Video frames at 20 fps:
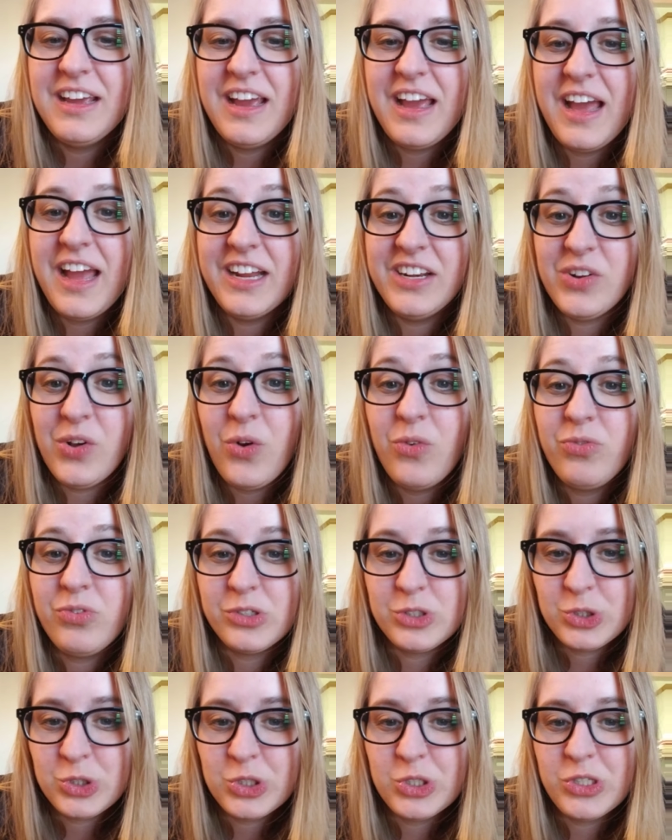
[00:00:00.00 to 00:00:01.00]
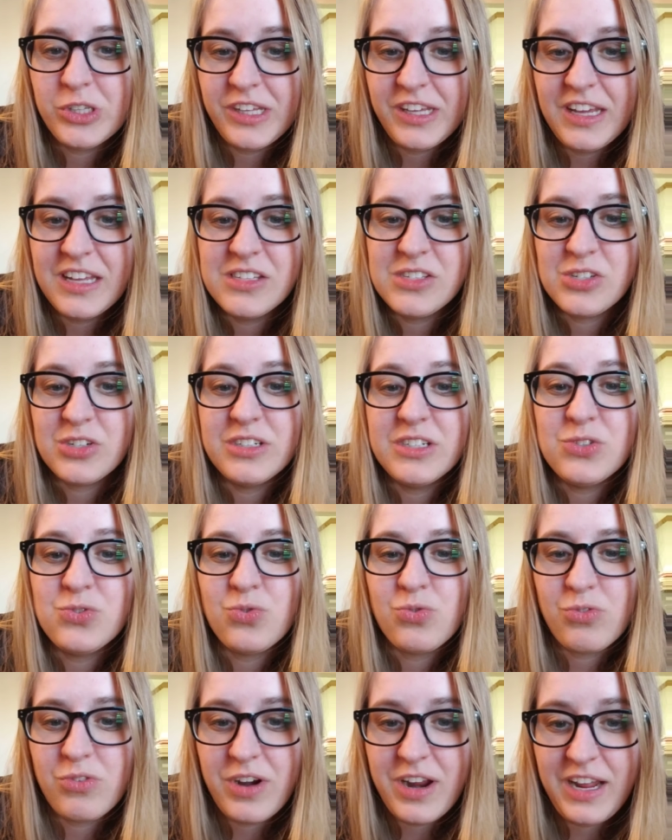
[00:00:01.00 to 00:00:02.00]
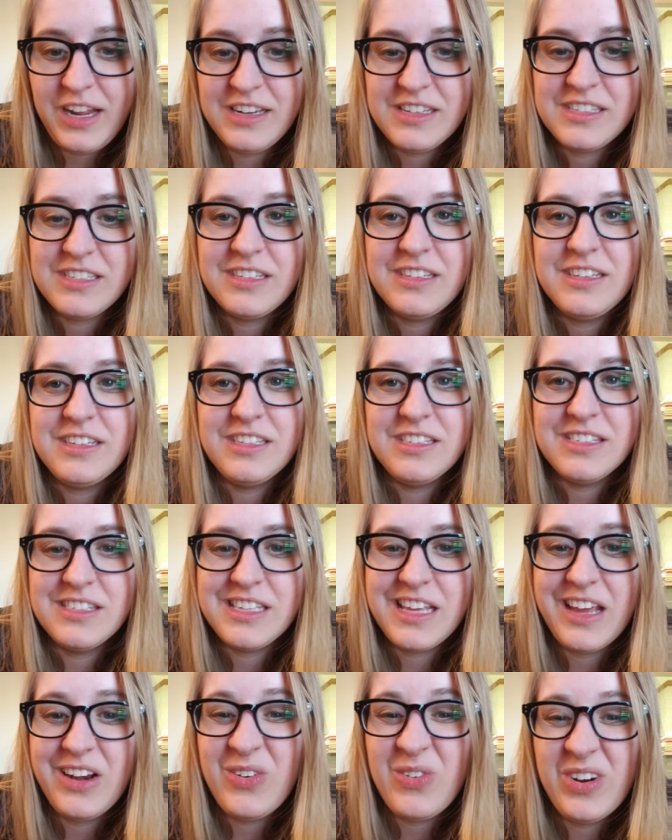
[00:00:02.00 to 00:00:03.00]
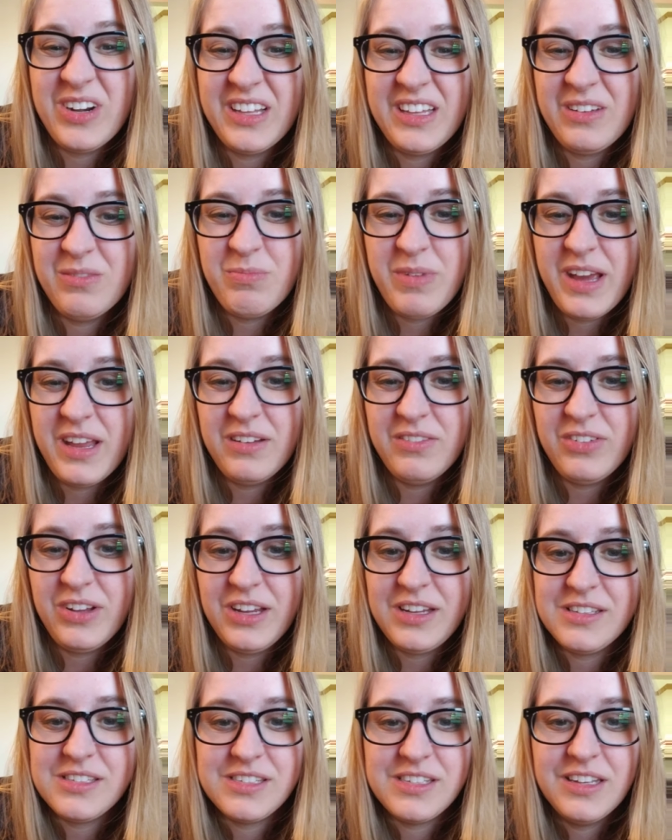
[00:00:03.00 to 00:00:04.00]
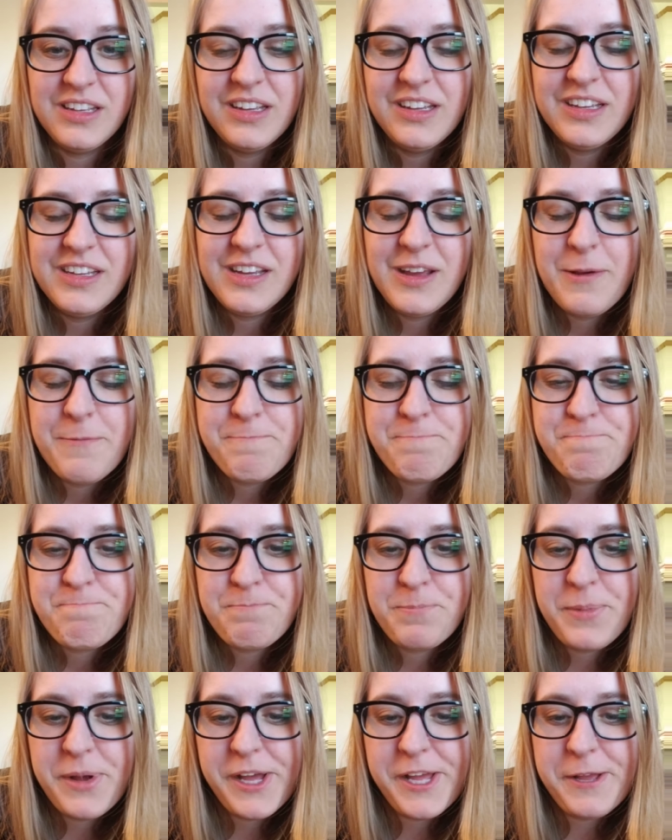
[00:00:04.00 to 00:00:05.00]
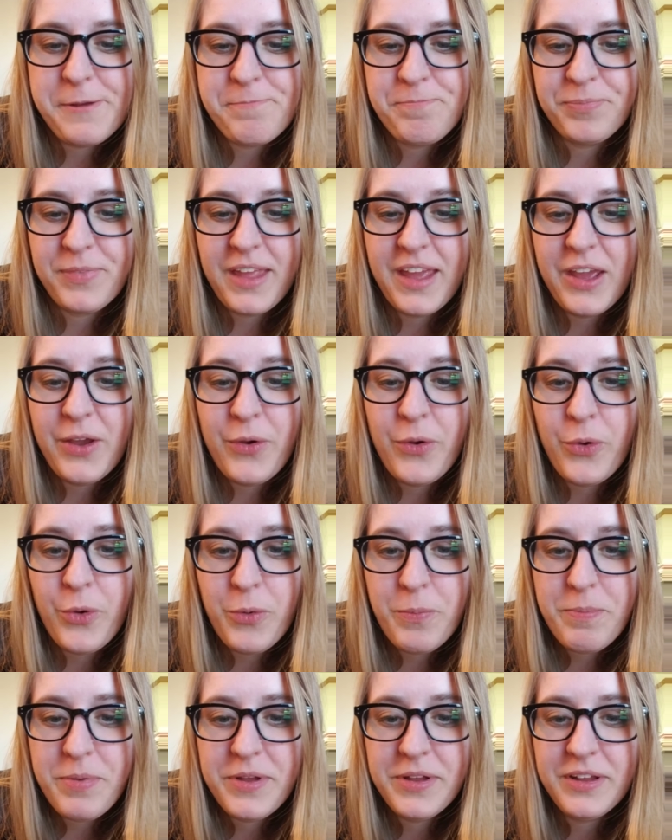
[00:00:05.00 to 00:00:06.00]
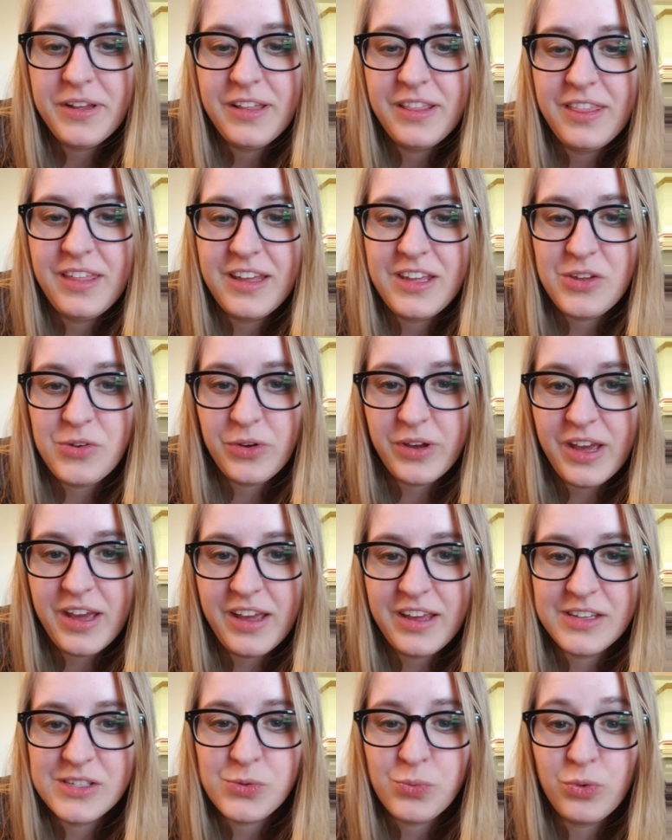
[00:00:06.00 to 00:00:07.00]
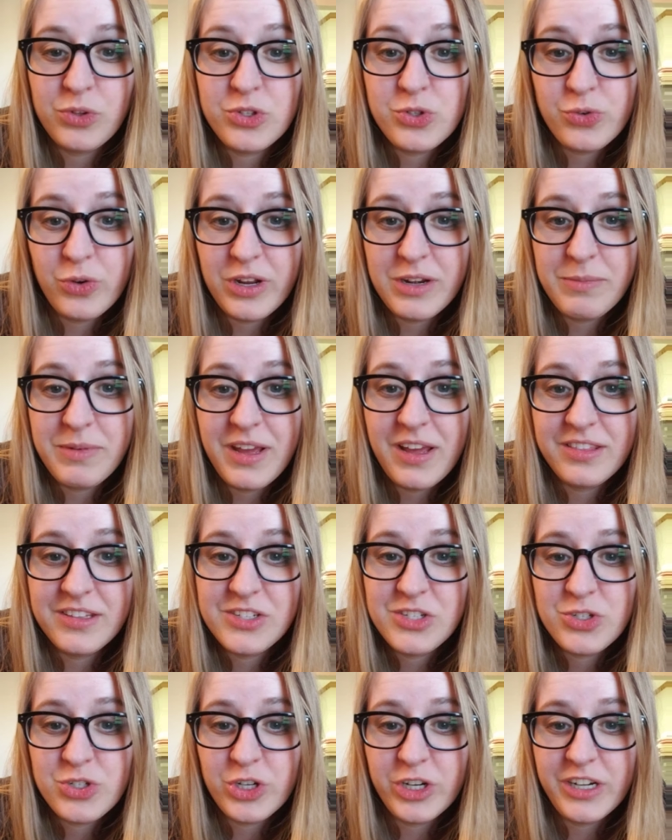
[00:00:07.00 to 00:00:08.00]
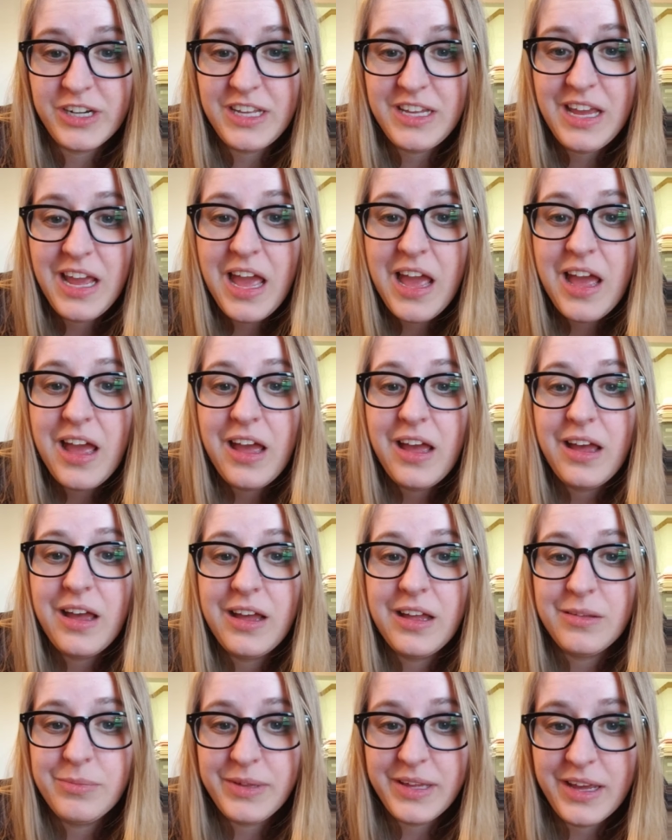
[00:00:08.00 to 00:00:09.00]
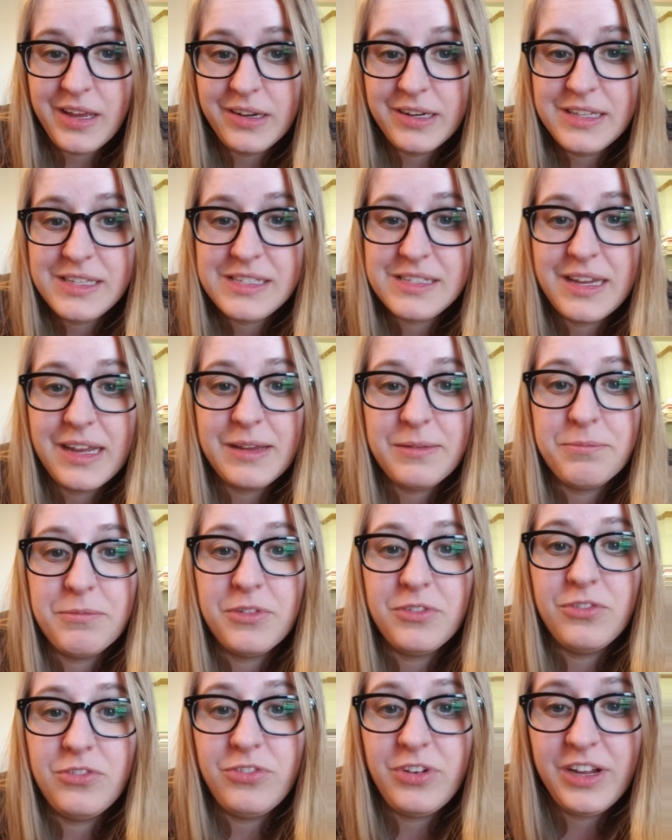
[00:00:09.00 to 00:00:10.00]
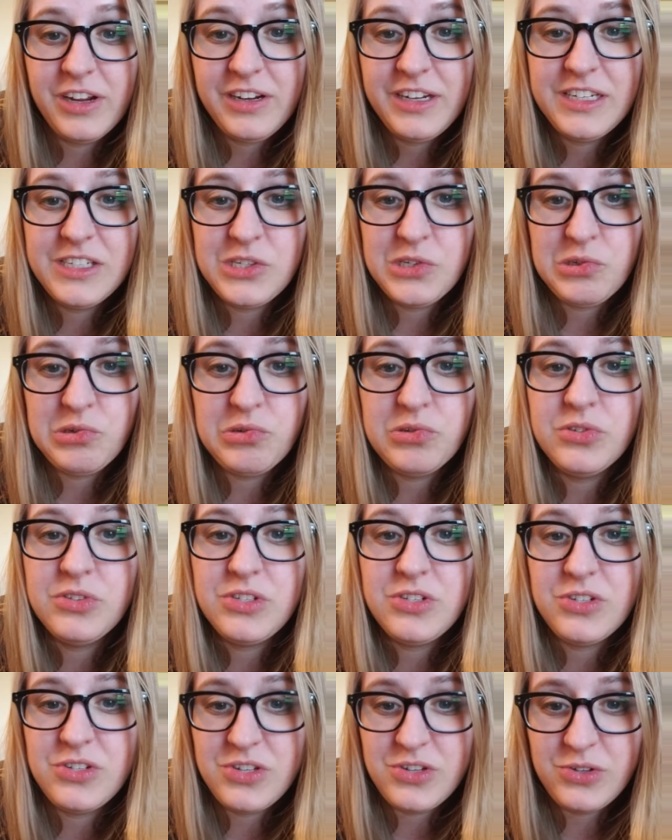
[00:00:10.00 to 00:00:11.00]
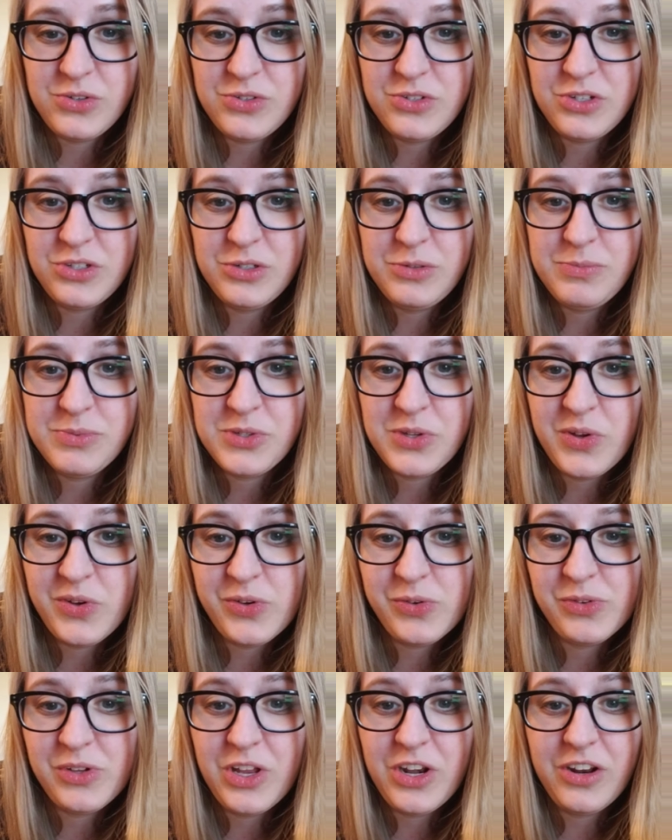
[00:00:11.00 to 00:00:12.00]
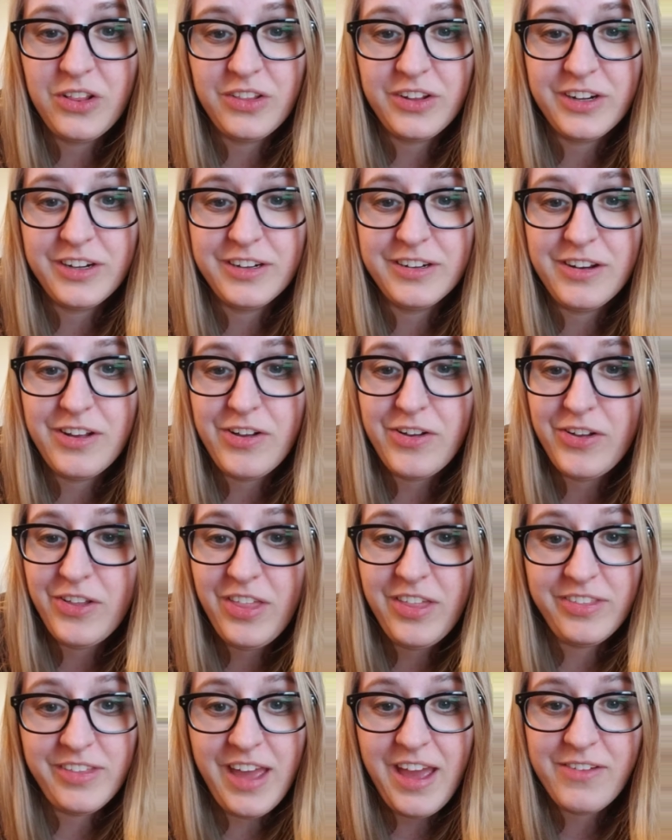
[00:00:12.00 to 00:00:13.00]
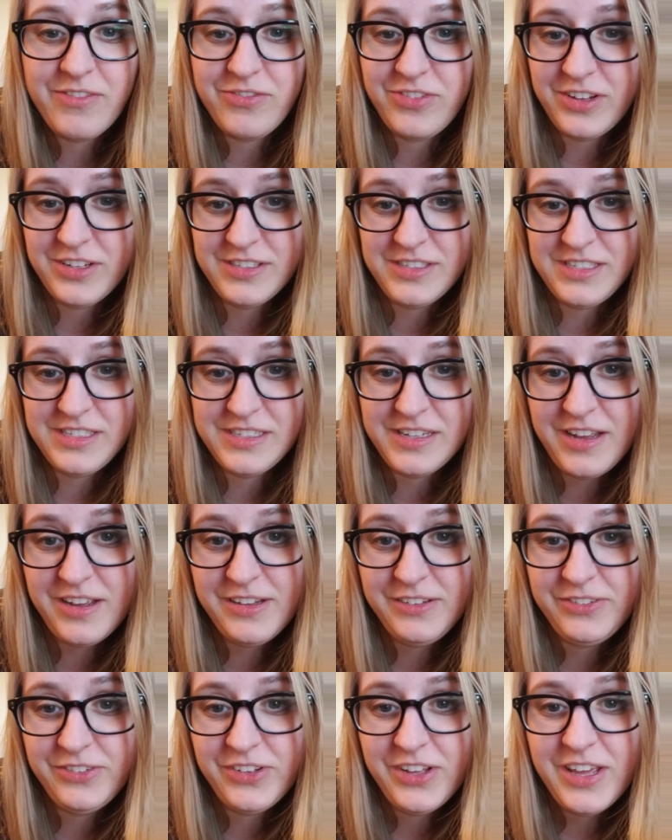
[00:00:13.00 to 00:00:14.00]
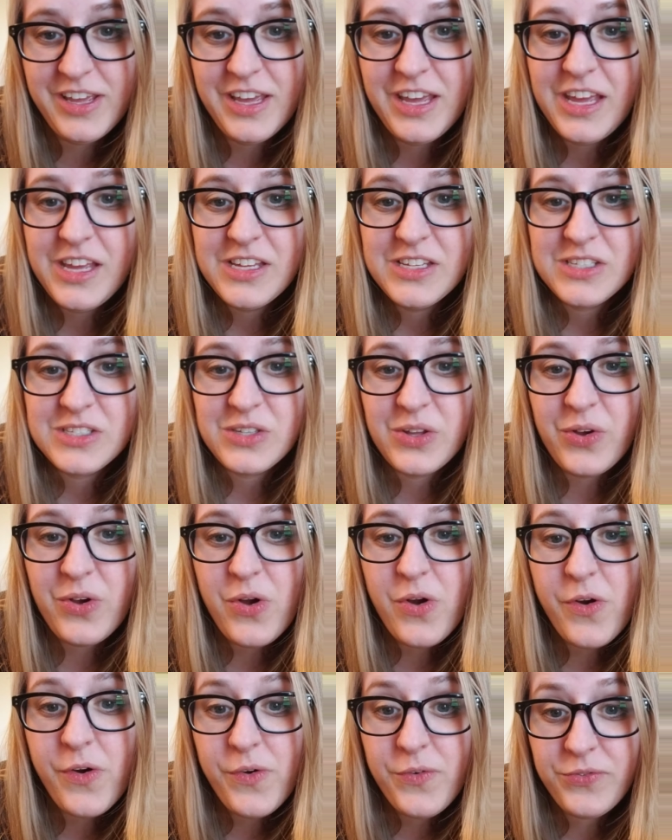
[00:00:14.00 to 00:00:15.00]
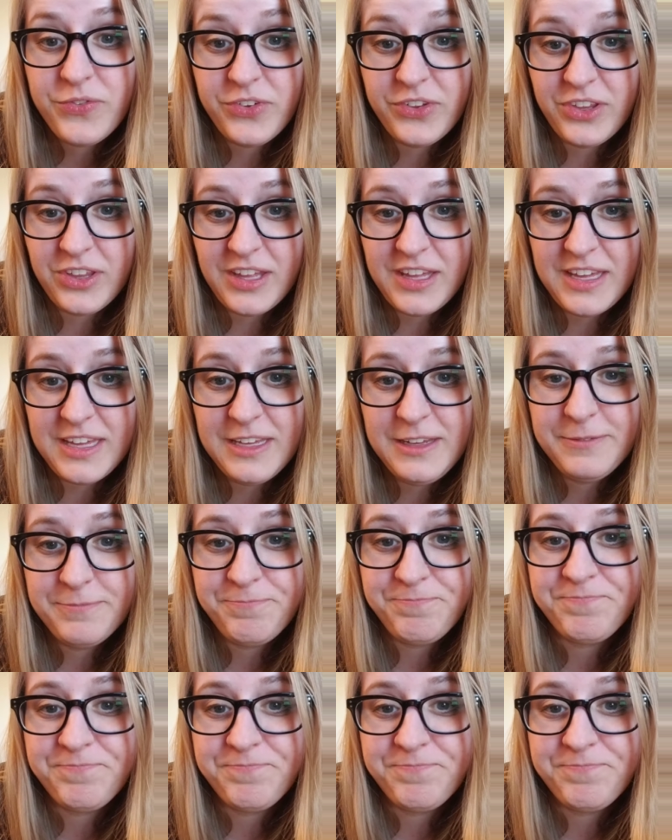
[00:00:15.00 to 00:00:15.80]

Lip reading: I know for sure the answer is right, because I don't want to give bad advice. But I hope that you guys will join me on this journey. I'll be honest, I'm very new to YouTube, so I'm gonna learn all of that fun stuff. So hopefully